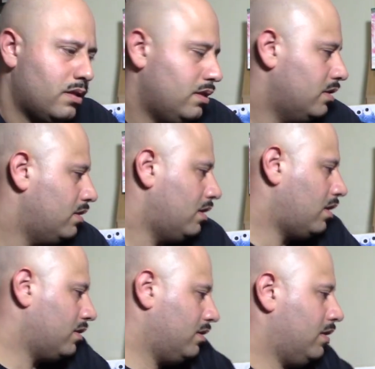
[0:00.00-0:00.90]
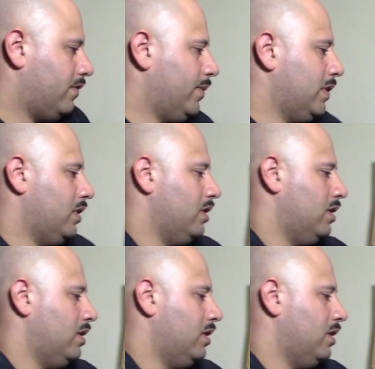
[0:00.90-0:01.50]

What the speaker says: This is the auxiliary one.